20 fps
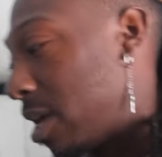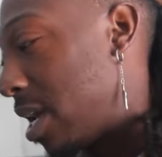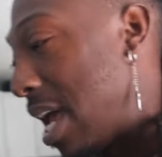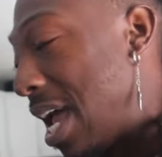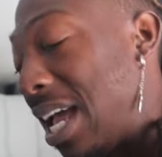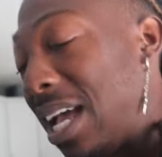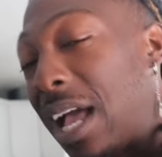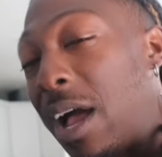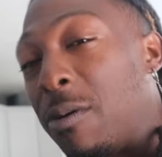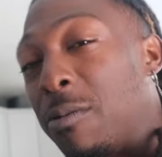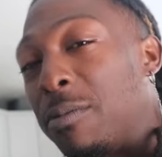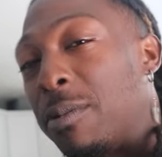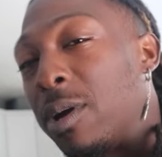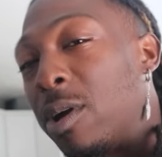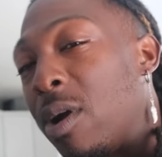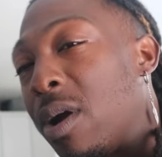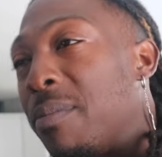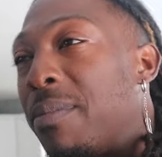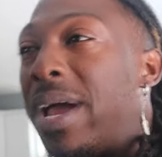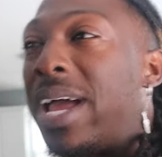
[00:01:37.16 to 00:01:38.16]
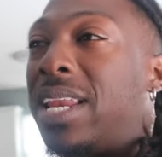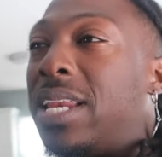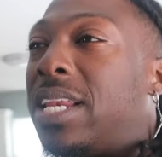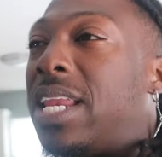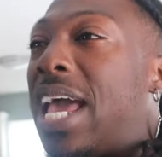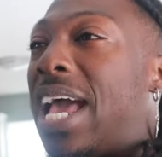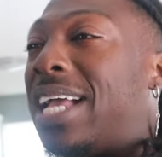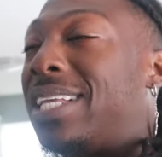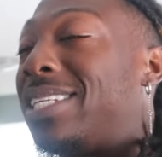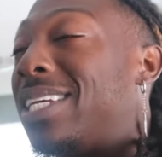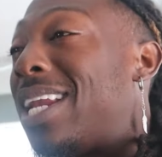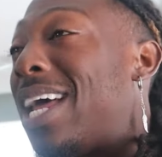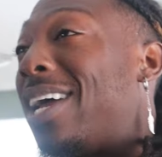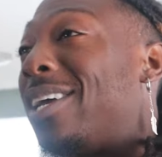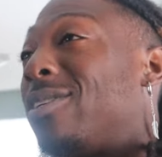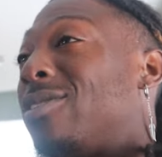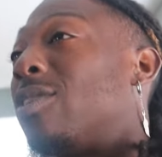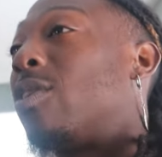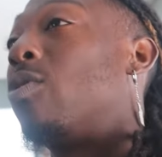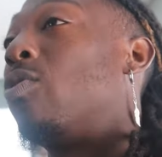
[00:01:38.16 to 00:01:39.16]
gonna hang out with my grandma and dad
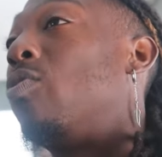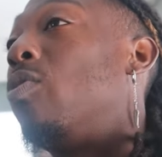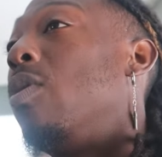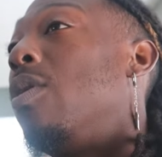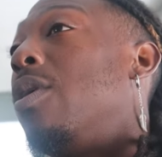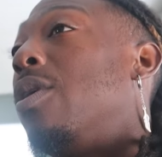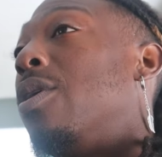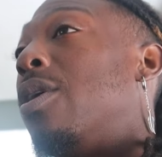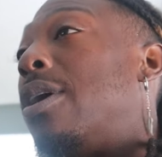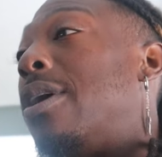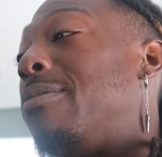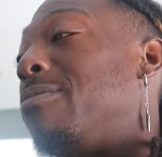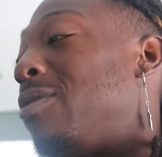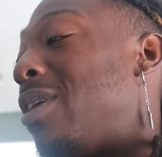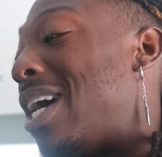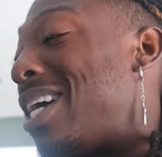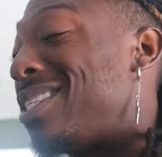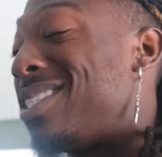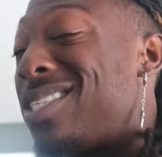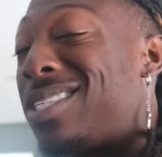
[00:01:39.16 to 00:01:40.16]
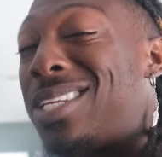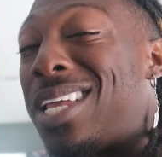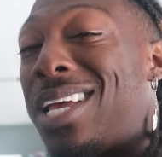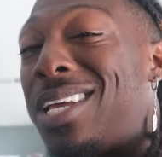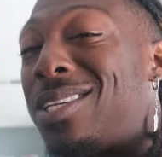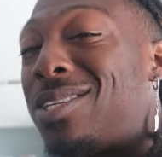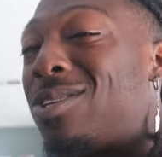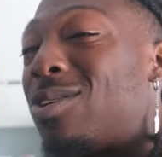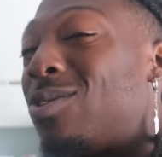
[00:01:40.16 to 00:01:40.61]
tonight, so you guys just stay